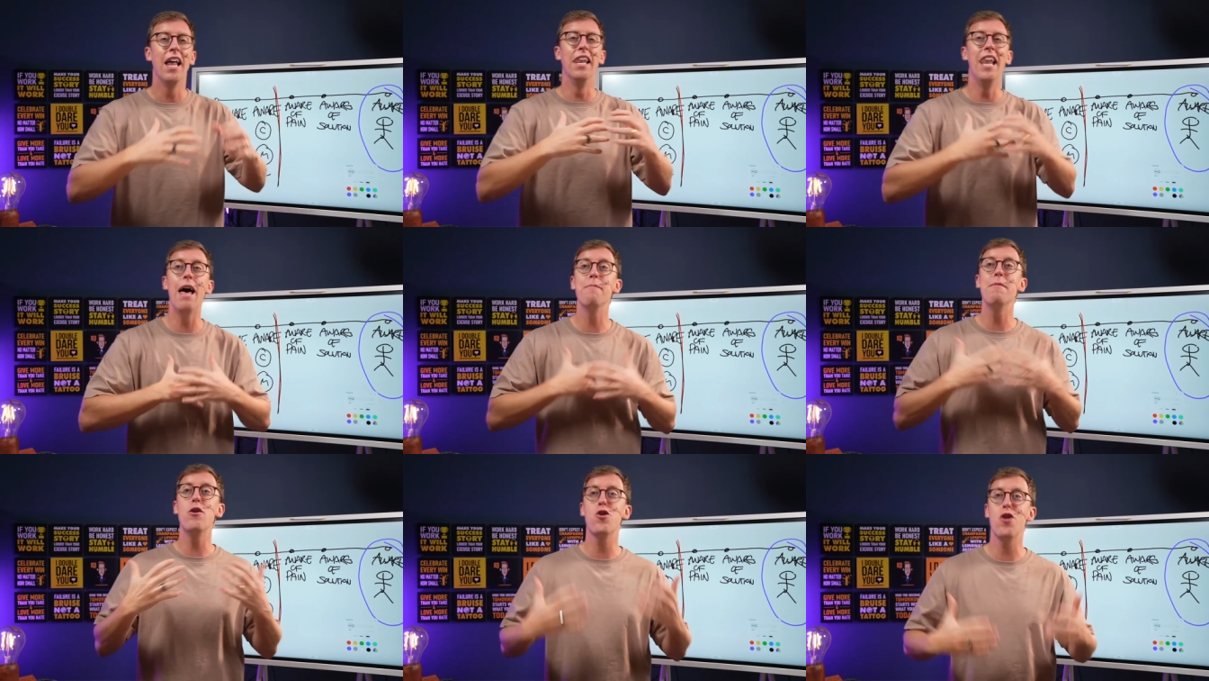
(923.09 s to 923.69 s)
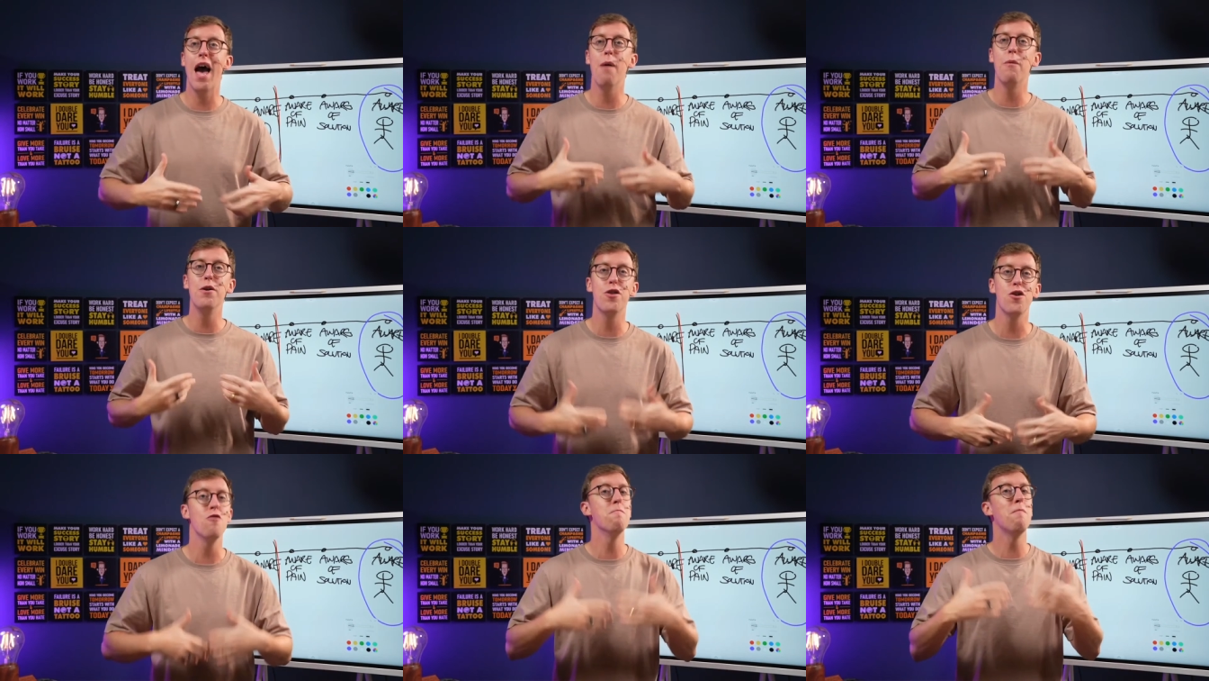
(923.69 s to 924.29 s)
Let me share
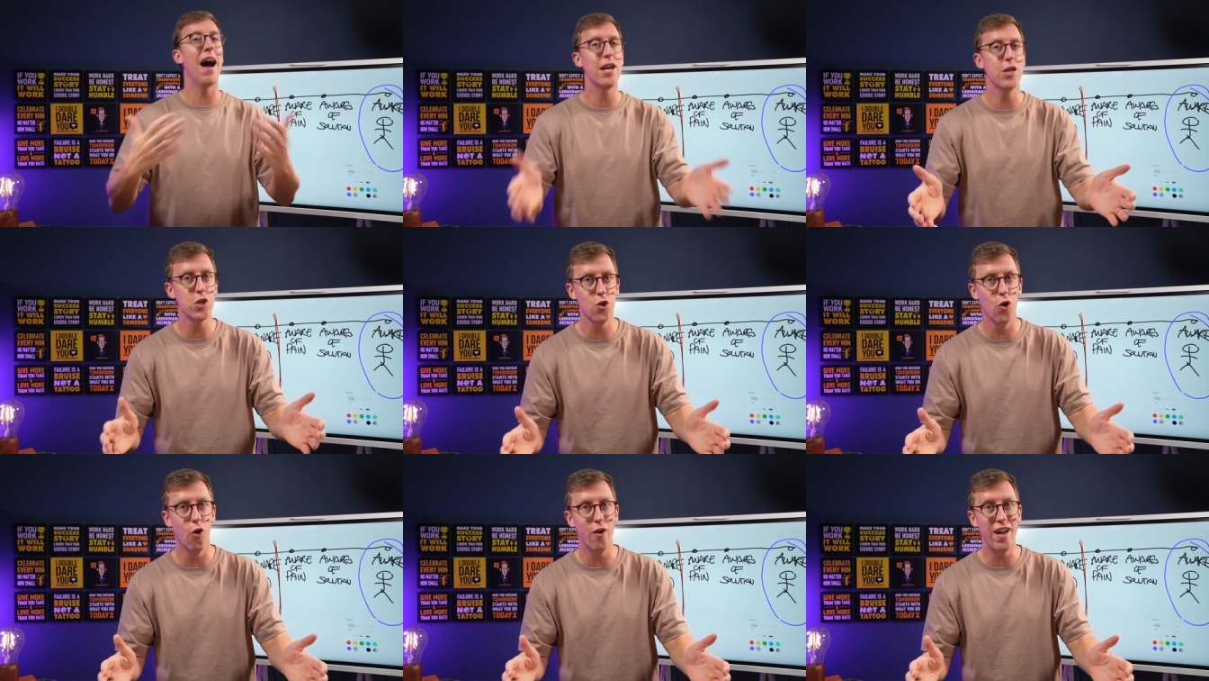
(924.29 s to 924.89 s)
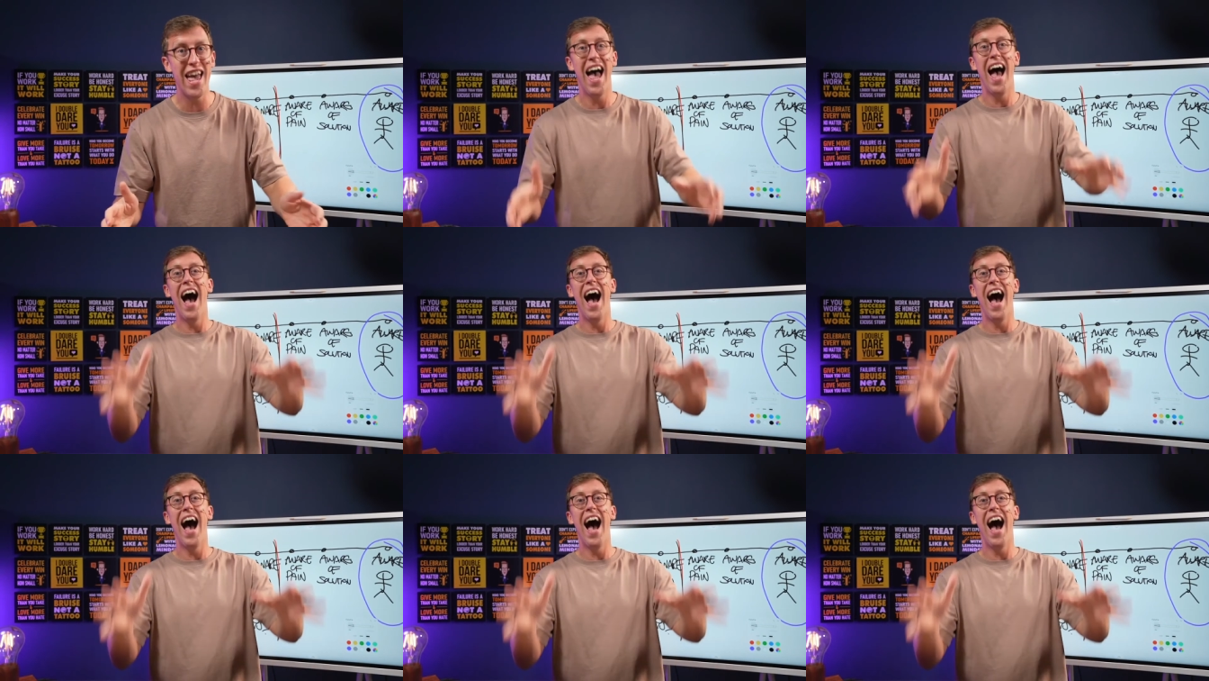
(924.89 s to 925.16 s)
with you my story.